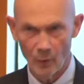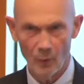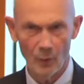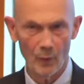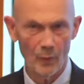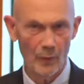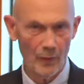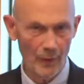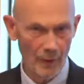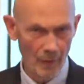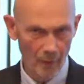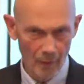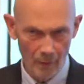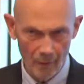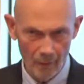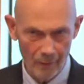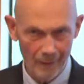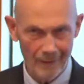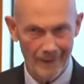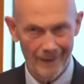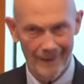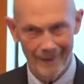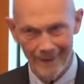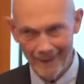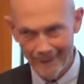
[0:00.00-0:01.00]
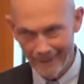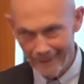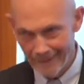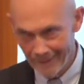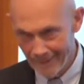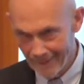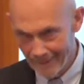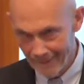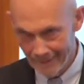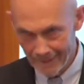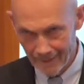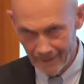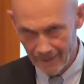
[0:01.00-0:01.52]
The problem being
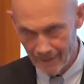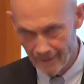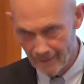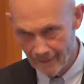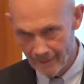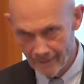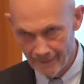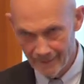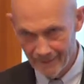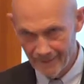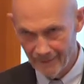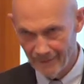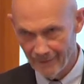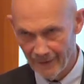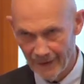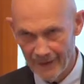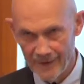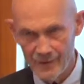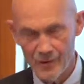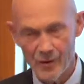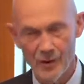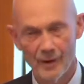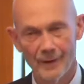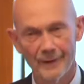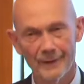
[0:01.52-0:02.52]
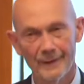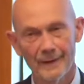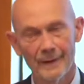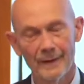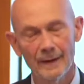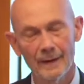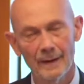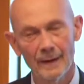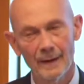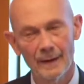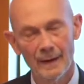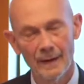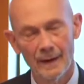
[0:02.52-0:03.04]
that in other
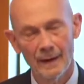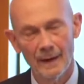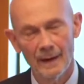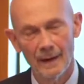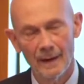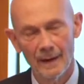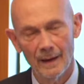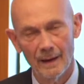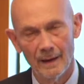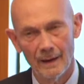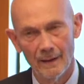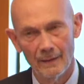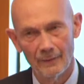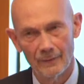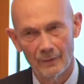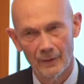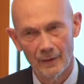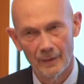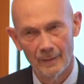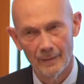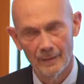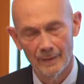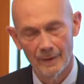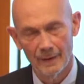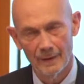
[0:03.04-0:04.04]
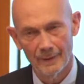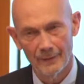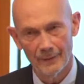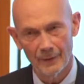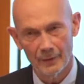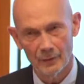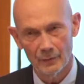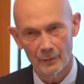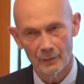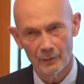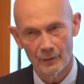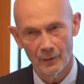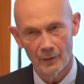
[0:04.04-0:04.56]
areas, like
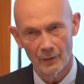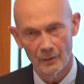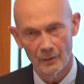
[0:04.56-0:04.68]
development,